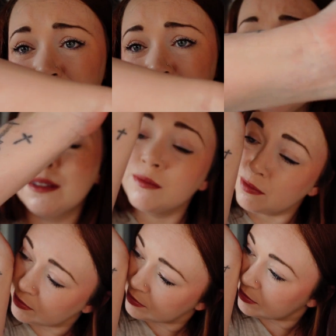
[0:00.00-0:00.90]
lovely.
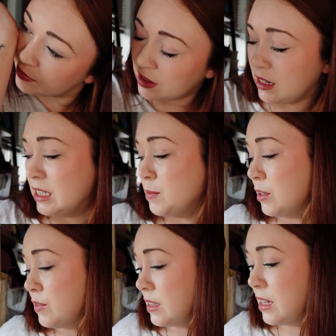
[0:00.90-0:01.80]
And it
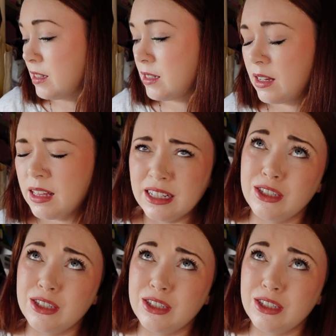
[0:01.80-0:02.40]
smells fantastic. That is